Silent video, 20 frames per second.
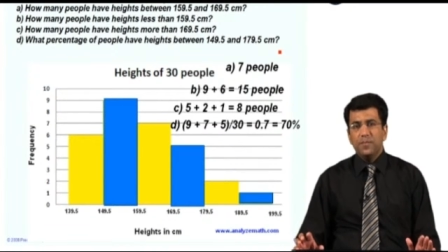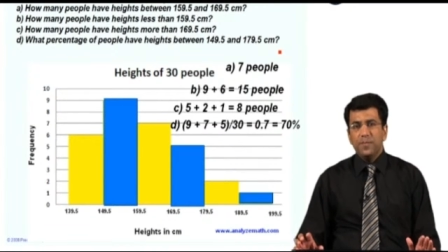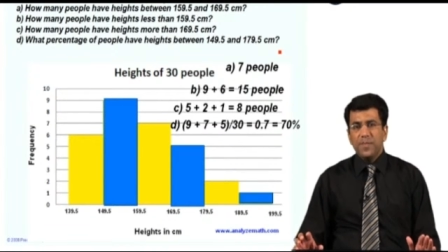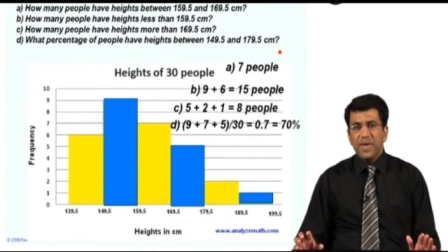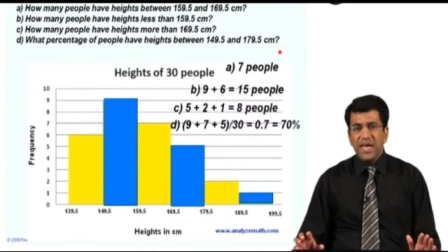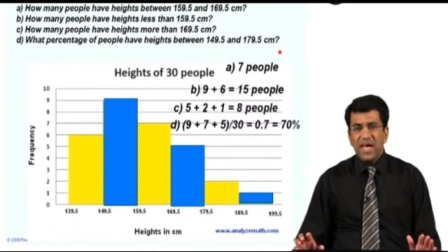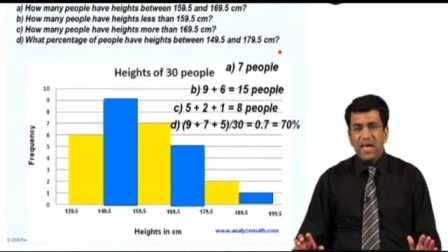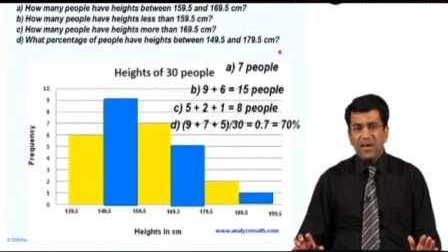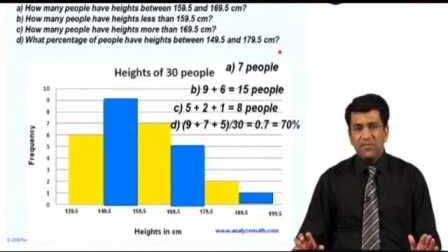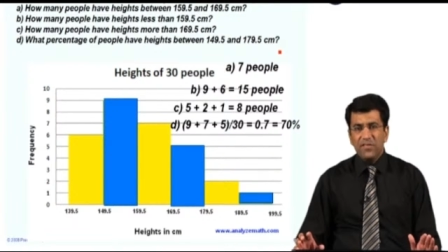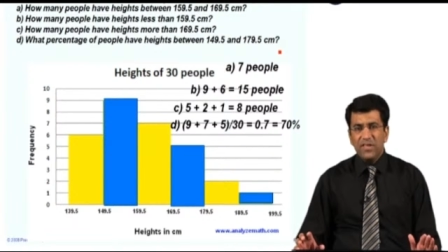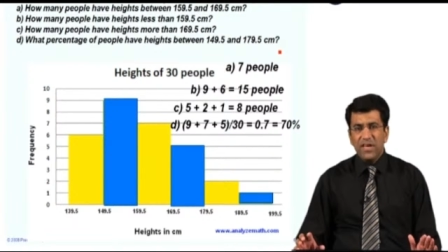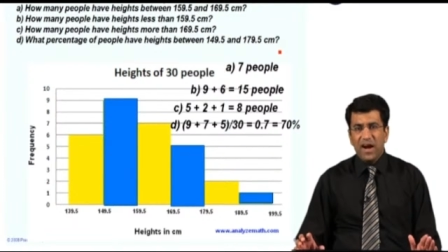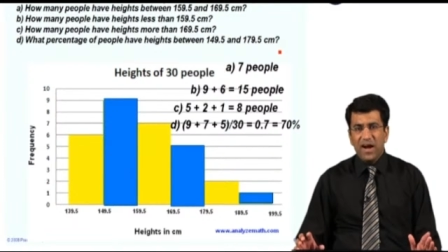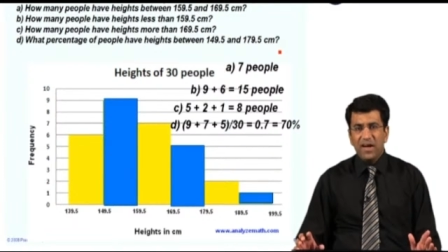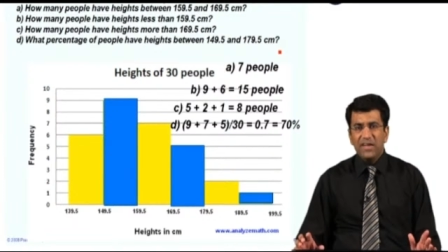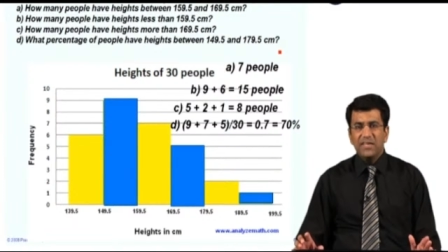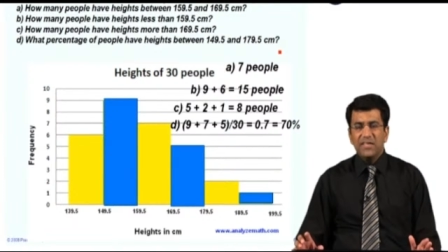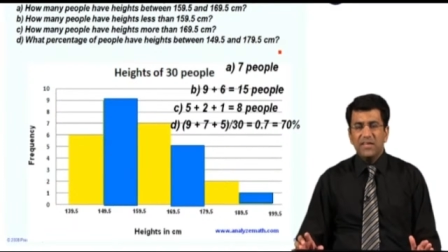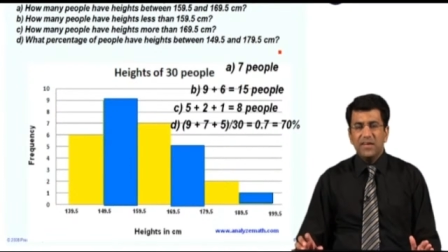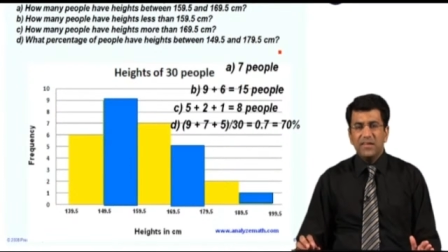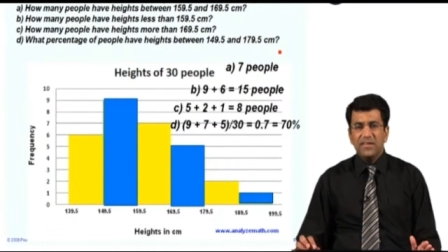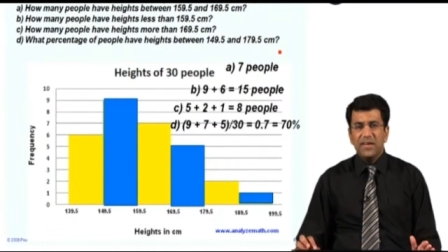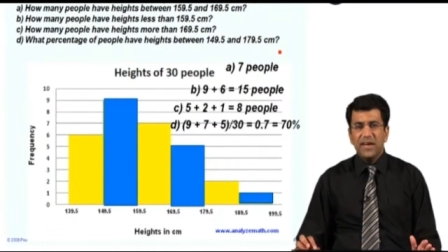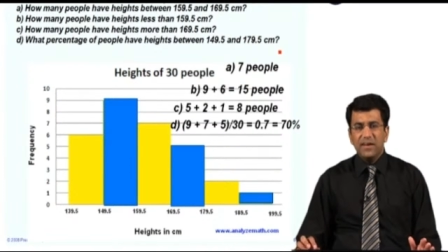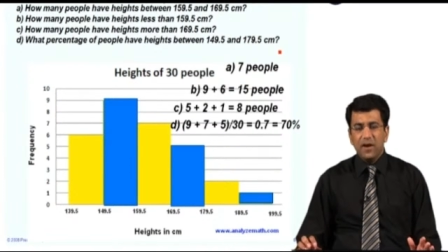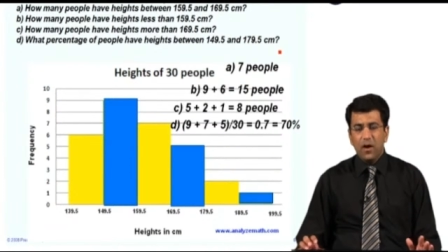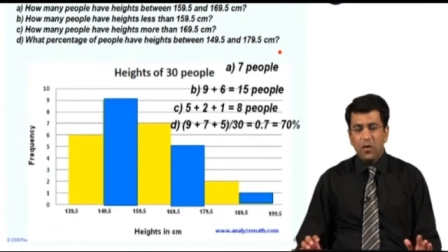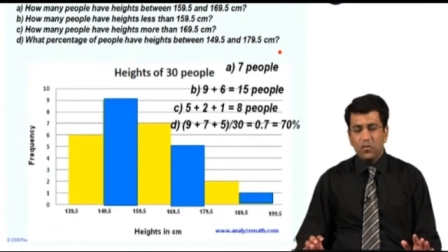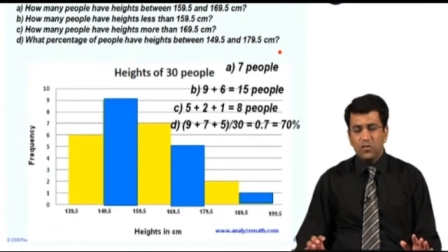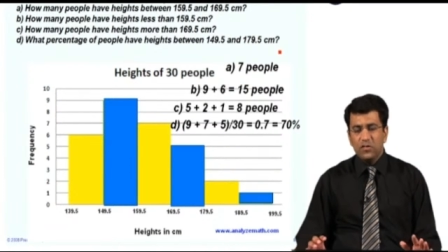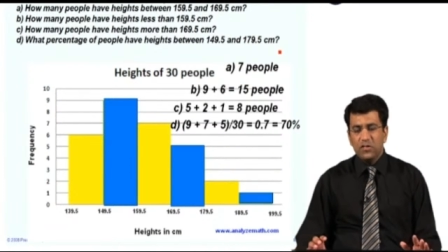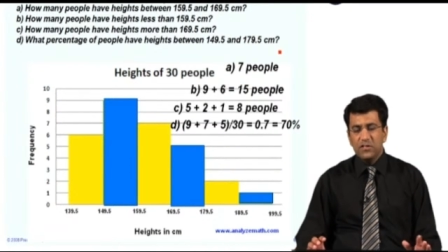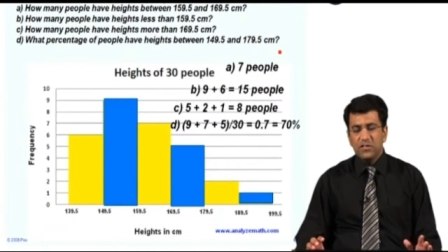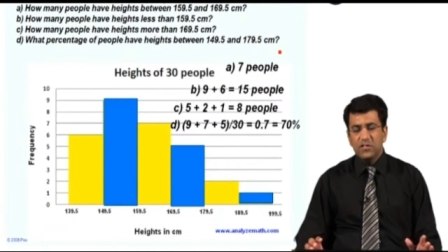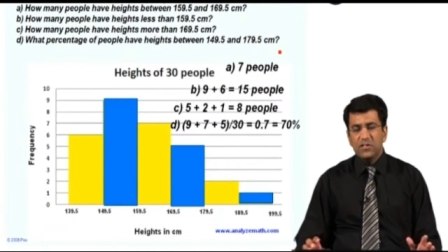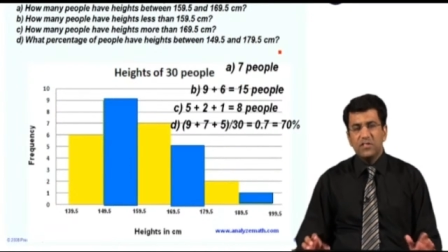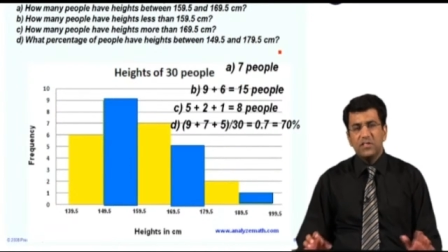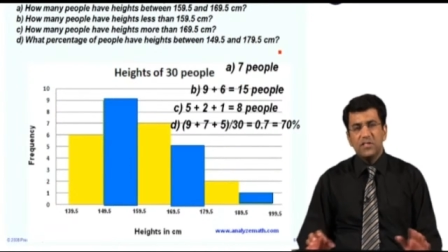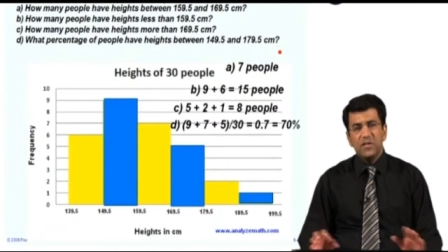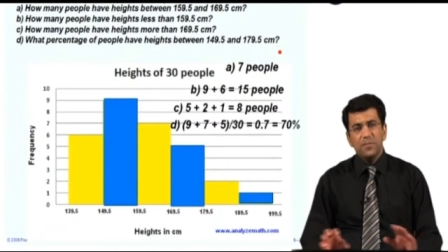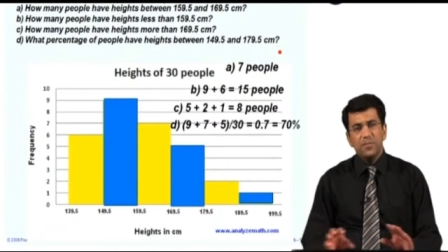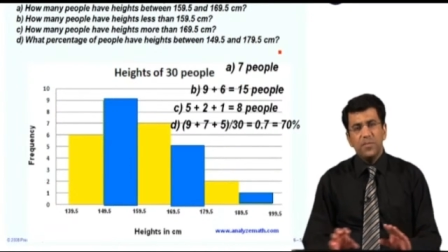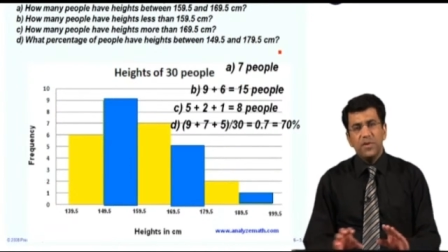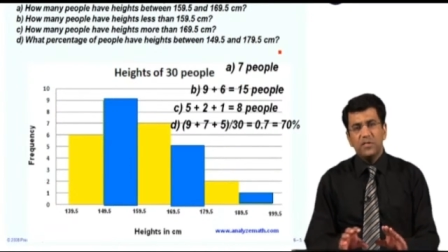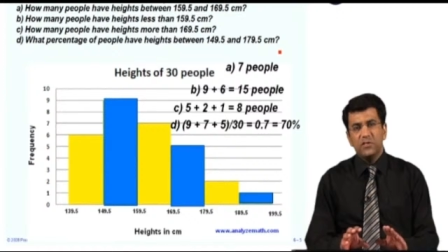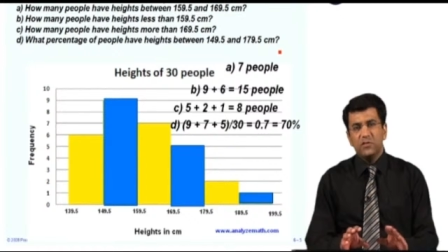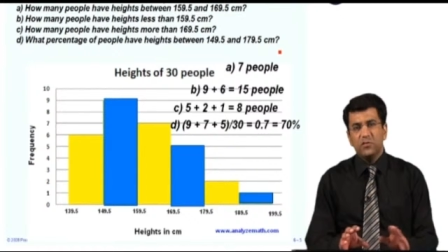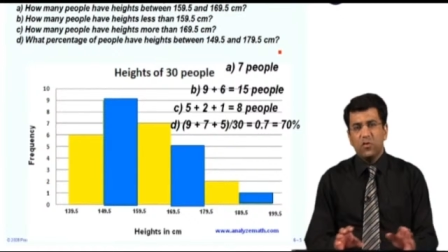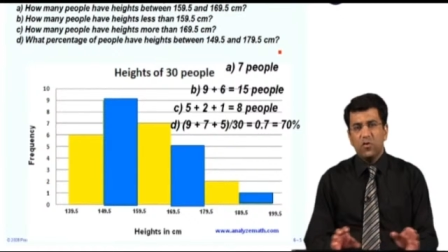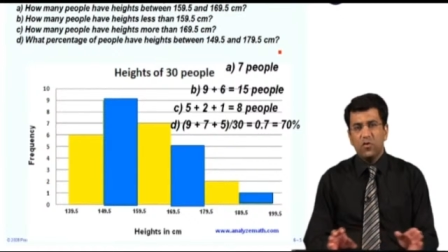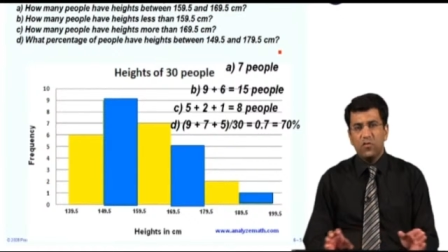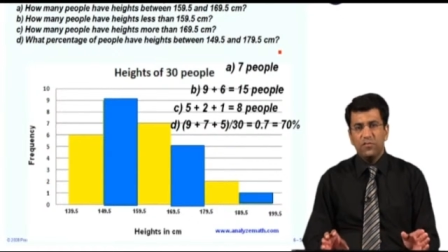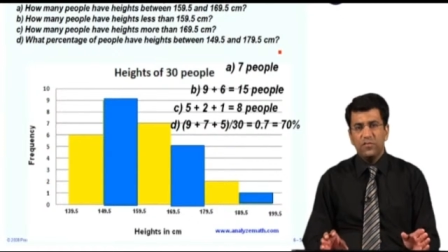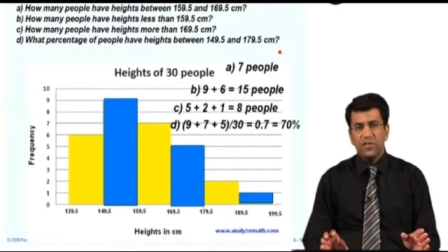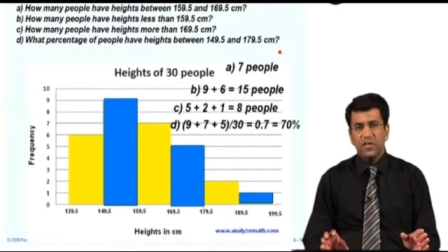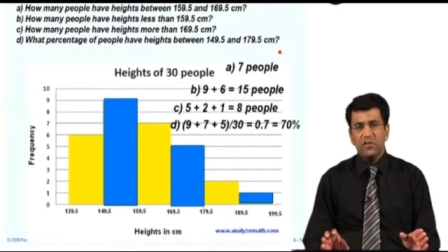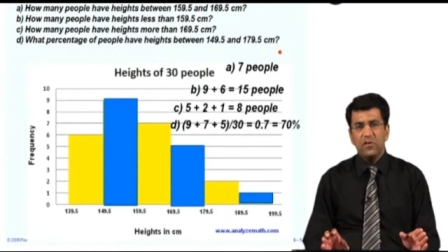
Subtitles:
may have the idea that how this simple sort of,